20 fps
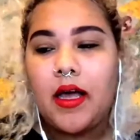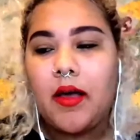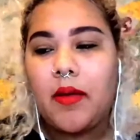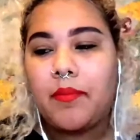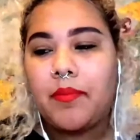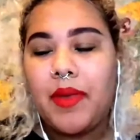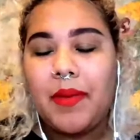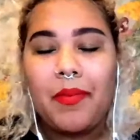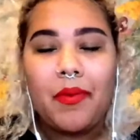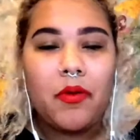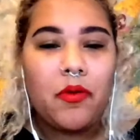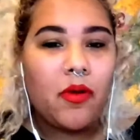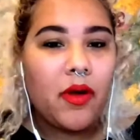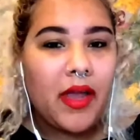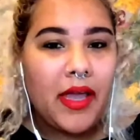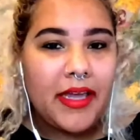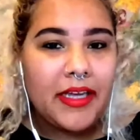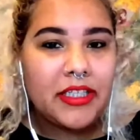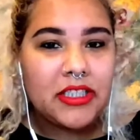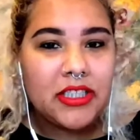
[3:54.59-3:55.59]
people who are
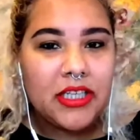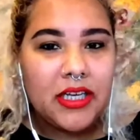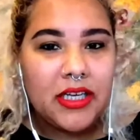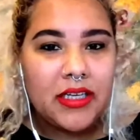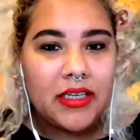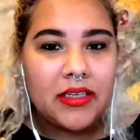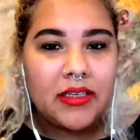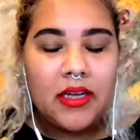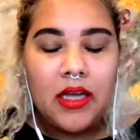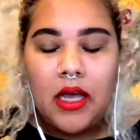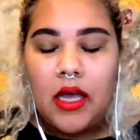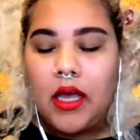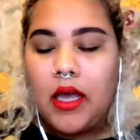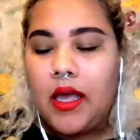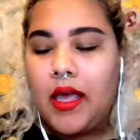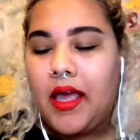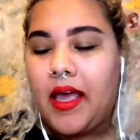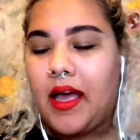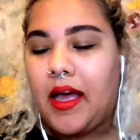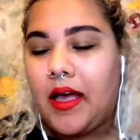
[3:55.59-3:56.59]
Asian,
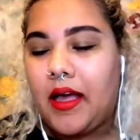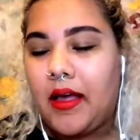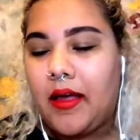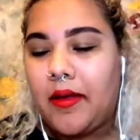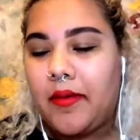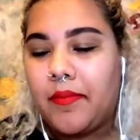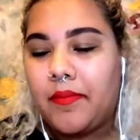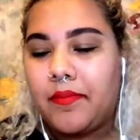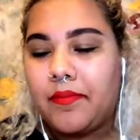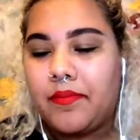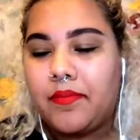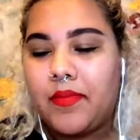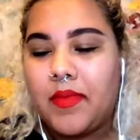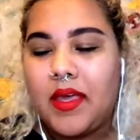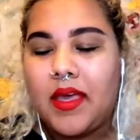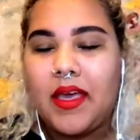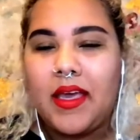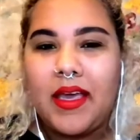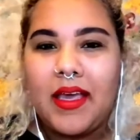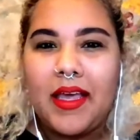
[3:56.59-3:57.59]
and
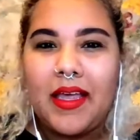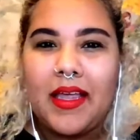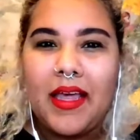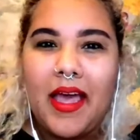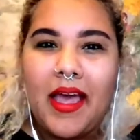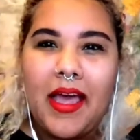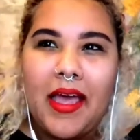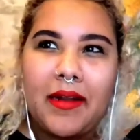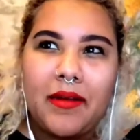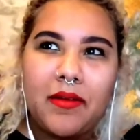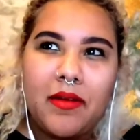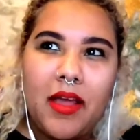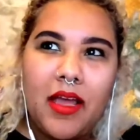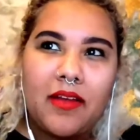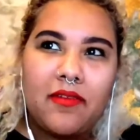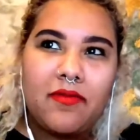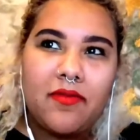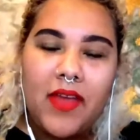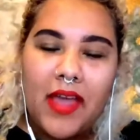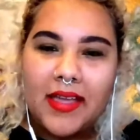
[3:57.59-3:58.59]

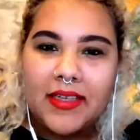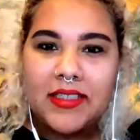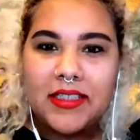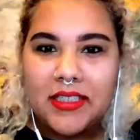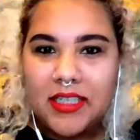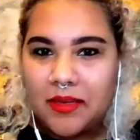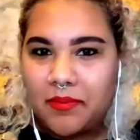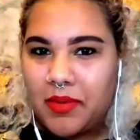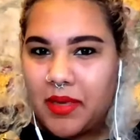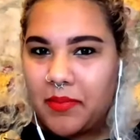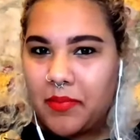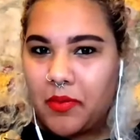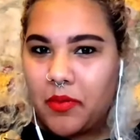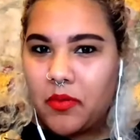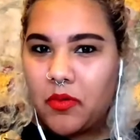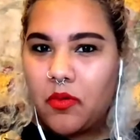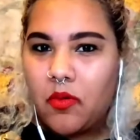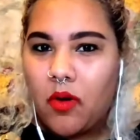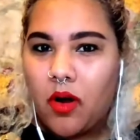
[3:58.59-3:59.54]
advantaging people who are